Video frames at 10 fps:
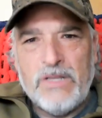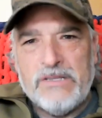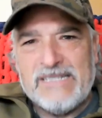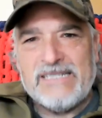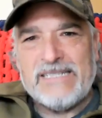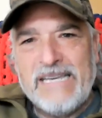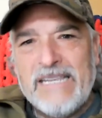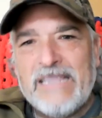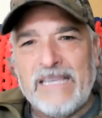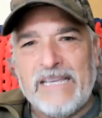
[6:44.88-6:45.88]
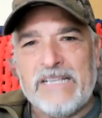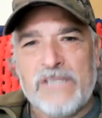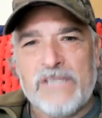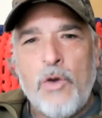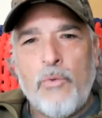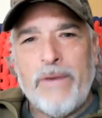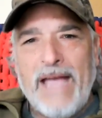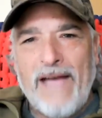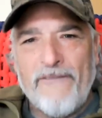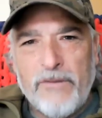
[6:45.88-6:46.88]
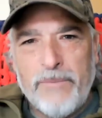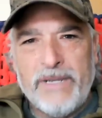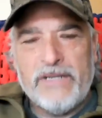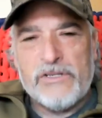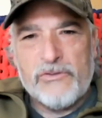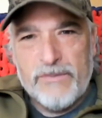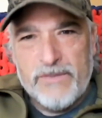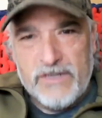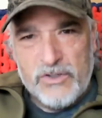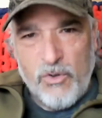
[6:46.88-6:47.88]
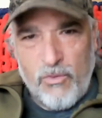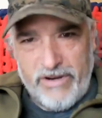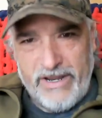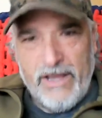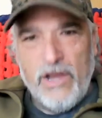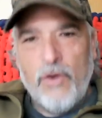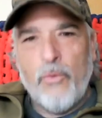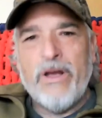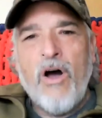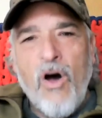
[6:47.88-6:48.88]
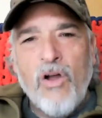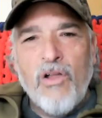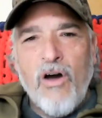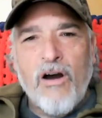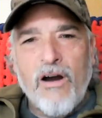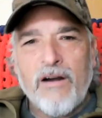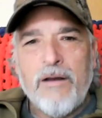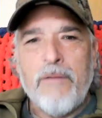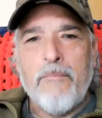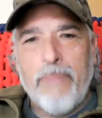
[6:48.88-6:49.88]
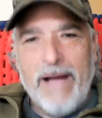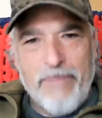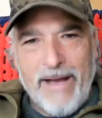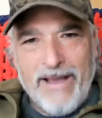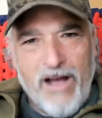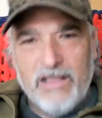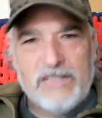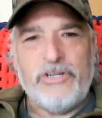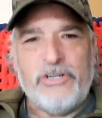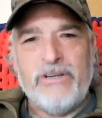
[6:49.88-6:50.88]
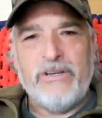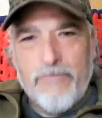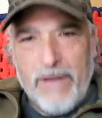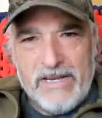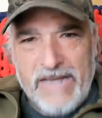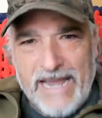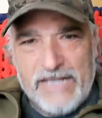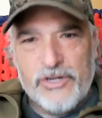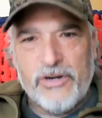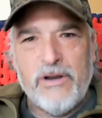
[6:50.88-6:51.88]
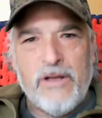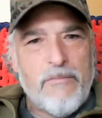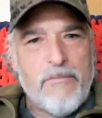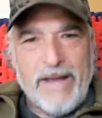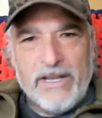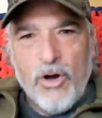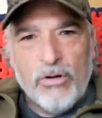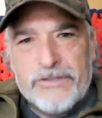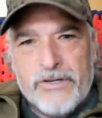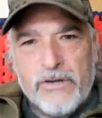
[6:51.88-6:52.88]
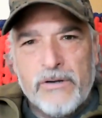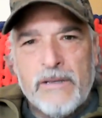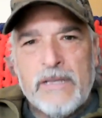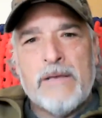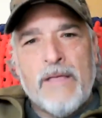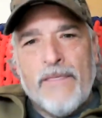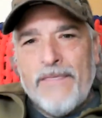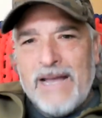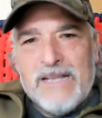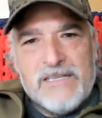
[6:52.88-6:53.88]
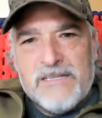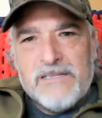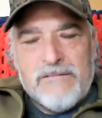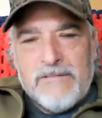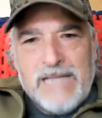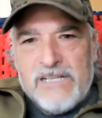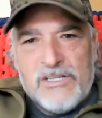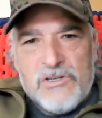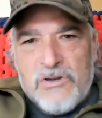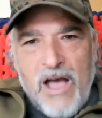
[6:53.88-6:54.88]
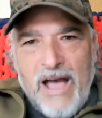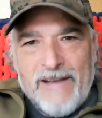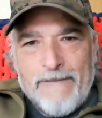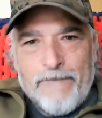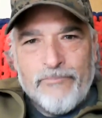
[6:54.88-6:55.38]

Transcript: to see things. We have to be discriminatory. We all are, by biology, by nature, by culture. That is not